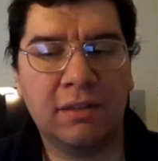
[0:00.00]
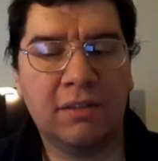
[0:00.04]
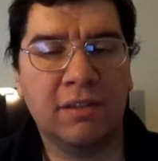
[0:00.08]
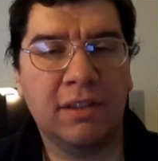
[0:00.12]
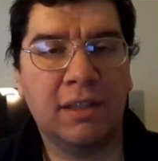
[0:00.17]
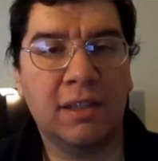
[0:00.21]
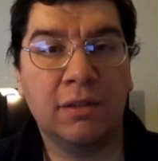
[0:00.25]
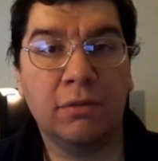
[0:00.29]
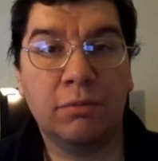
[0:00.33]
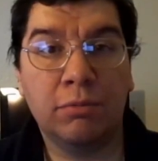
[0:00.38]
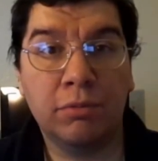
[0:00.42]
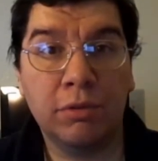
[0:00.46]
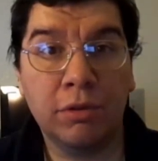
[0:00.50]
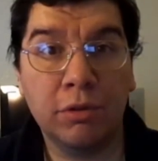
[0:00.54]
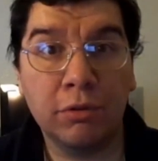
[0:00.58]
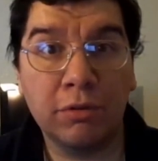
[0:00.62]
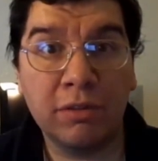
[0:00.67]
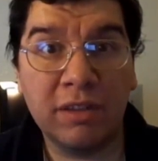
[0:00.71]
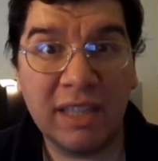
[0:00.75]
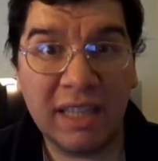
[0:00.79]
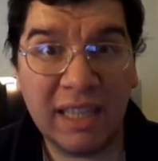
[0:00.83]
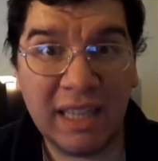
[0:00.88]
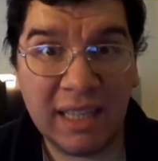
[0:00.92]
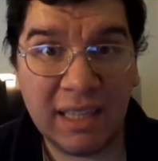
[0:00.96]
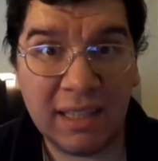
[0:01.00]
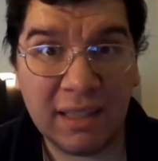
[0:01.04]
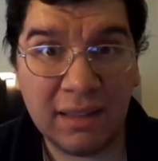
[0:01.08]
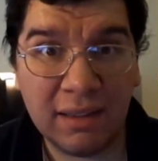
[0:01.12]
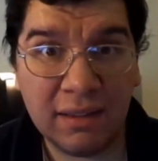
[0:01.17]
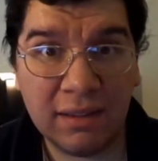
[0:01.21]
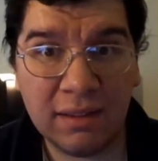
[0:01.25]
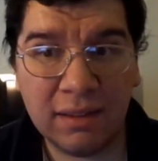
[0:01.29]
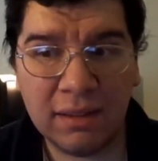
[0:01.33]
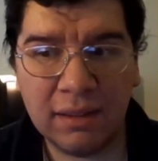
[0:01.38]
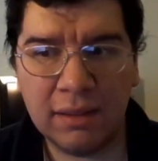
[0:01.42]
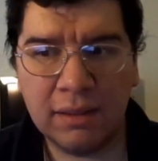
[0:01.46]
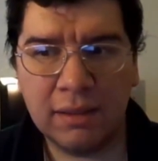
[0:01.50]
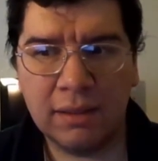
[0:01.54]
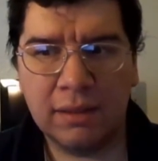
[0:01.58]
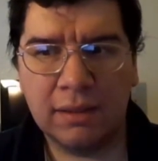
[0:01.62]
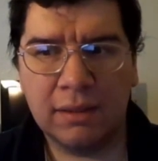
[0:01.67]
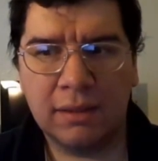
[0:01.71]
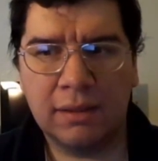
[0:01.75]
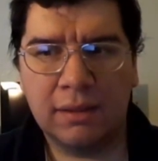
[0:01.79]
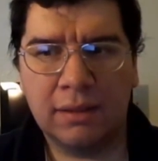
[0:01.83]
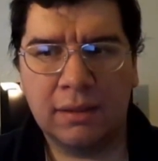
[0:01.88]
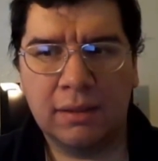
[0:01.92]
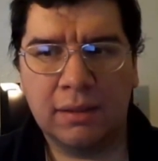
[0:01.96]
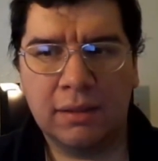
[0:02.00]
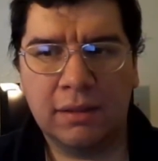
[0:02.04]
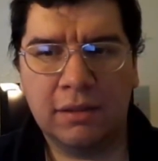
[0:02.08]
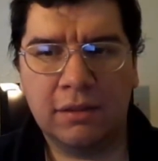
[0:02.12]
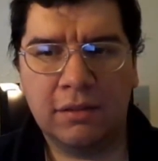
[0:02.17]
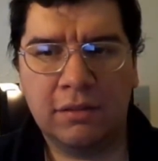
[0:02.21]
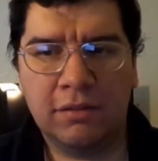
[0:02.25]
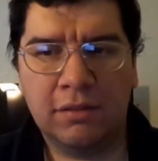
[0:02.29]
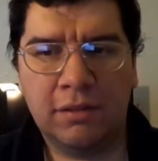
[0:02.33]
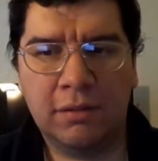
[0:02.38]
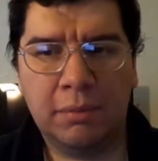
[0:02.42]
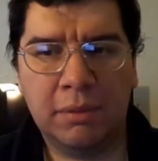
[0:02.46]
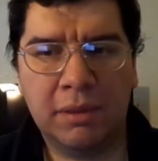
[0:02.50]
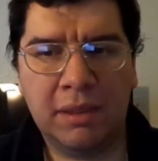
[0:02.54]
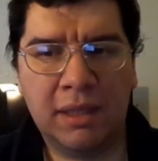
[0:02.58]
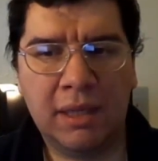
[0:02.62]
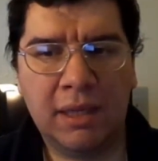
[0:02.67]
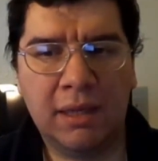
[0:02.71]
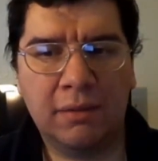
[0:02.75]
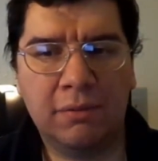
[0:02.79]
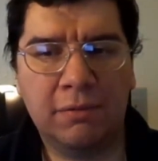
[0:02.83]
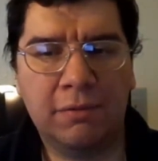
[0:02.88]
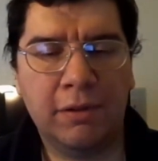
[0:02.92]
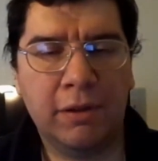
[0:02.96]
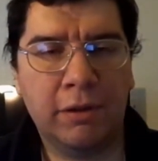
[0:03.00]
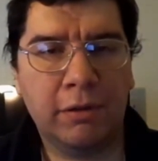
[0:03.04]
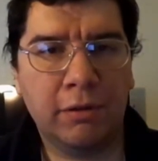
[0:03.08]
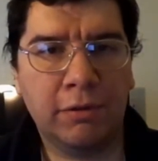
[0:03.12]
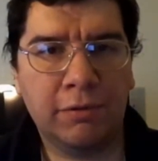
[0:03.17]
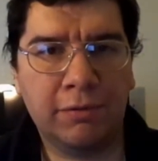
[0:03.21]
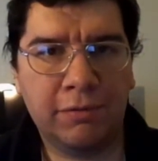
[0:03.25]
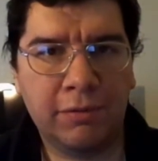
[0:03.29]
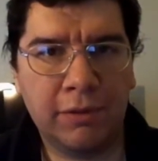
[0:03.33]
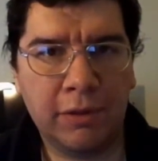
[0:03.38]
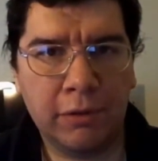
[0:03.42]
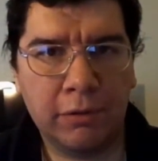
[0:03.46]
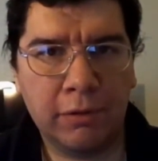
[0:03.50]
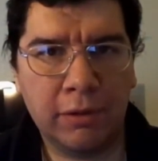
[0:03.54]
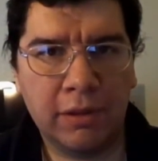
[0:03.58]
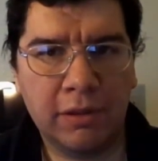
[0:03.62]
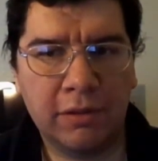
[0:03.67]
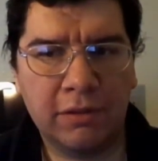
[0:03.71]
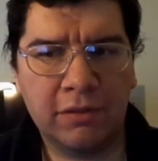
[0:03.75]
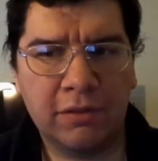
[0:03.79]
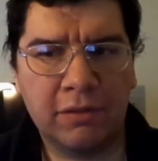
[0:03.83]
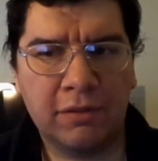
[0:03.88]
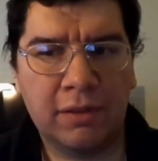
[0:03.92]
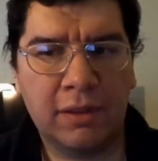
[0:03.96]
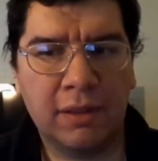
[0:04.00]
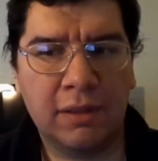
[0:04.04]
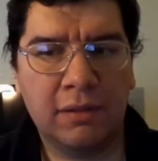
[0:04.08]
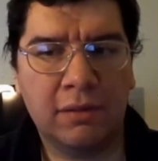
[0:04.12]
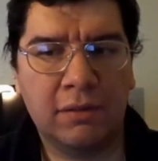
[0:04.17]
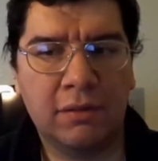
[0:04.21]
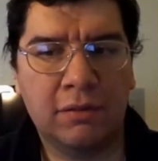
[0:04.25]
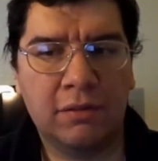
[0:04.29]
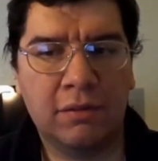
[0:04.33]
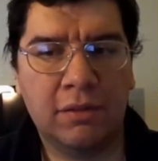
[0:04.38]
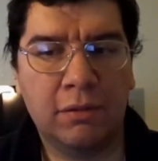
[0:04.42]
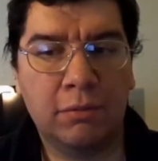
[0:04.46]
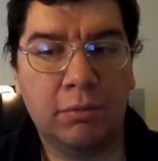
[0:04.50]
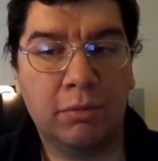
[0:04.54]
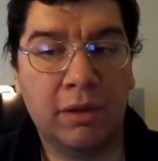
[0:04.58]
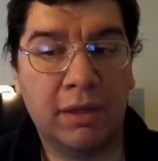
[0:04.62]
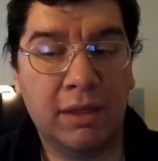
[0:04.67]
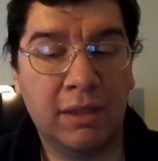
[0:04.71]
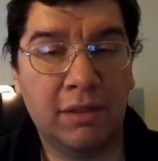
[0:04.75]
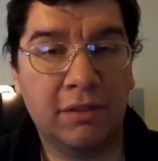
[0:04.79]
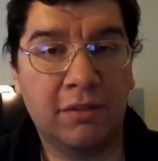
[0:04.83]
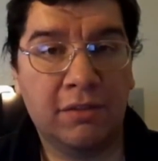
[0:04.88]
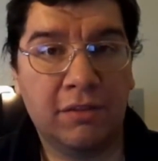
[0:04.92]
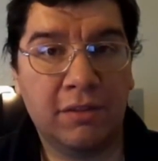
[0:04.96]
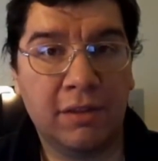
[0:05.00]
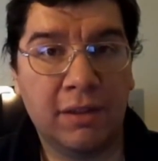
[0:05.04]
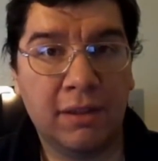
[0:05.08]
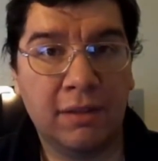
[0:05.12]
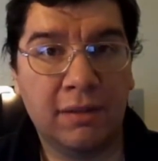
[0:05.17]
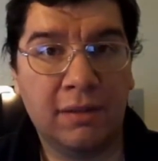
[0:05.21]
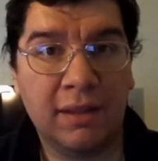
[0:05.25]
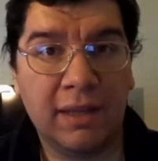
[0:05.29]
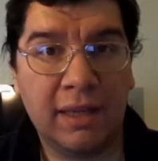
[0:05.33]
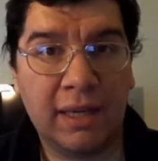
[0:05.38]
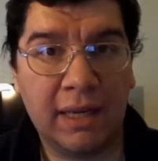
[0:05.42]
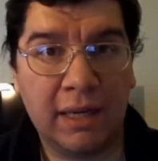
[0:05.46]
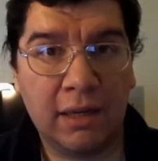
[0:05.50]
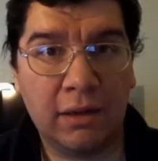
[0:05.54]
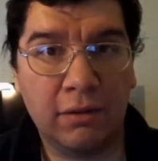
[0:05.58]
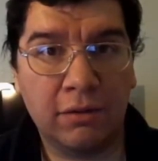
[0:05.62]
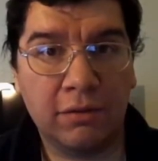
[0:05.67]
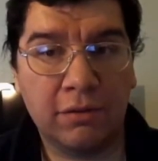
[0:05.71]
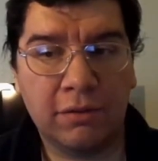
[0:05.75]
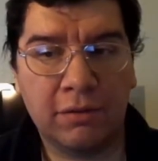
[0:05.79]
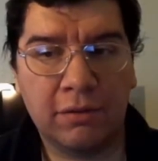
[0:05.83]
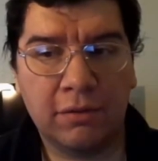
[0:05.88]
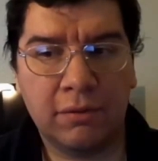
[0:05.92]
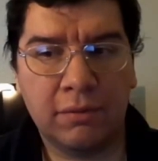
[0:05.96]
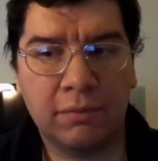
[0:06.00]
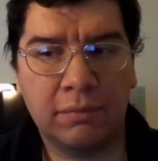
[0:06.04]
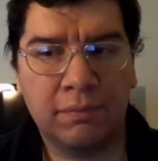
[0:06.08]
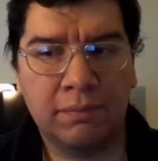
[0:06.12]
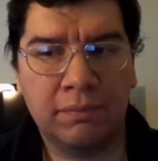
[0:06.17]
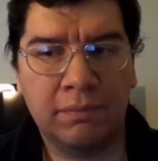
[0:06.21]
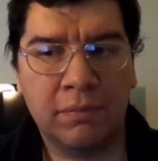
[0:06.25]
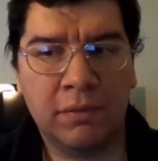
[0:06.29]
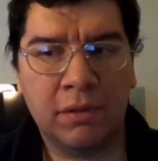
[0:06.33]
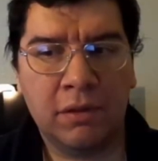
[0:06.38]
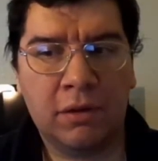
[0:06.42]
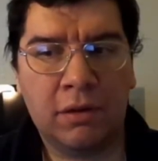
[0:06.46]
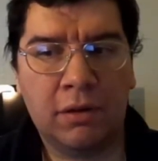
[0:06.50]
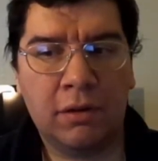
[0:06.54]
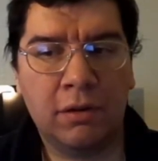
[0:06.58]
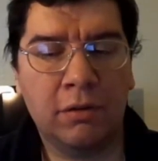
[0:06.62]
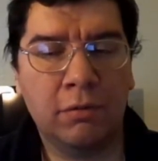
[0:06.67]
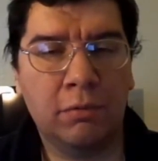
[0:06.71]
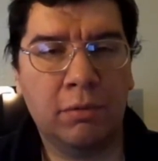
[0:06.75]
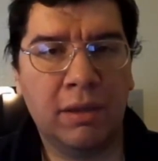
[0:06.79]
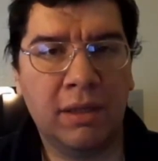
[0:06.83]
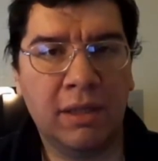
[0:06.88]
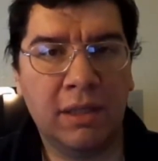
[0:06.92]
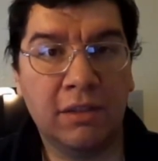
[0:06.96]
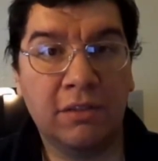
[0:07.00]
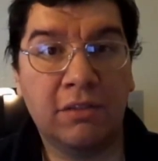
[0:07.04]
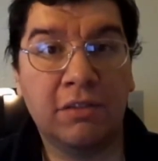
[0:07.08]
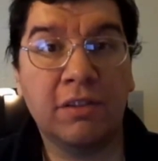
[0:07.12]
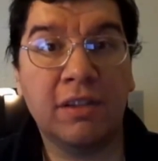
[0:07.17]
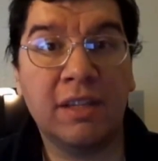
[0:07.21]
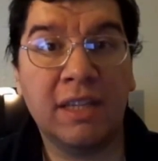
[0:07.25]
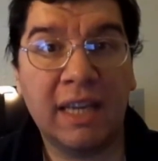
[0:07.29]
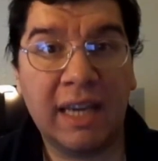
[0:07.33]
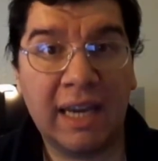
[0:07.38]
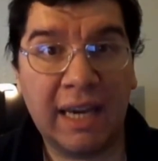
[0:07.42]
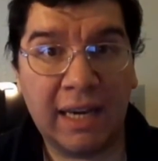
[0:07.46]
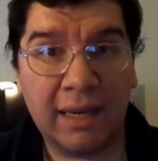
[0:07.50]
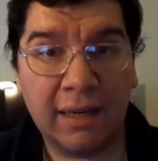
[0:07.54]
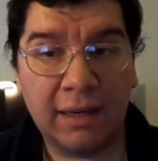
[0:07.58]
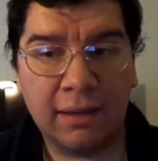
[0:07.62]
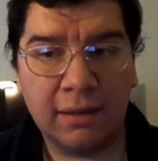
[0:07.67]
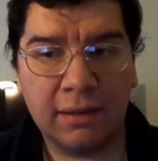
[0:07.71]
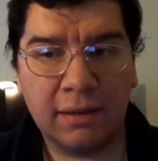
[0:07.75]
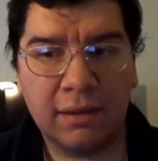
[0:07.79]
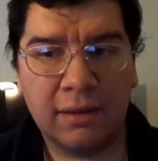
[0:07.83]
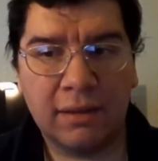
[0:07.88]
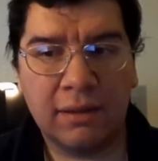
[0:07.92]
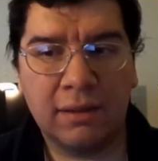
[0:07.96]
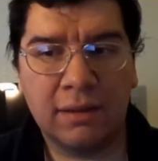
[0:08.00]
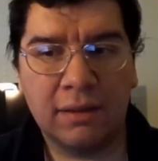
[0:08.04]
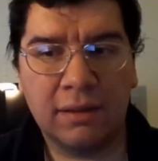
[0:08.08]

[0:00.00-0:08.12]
not to get reeled in, she became very furious that she ran inside the house all the way into the attic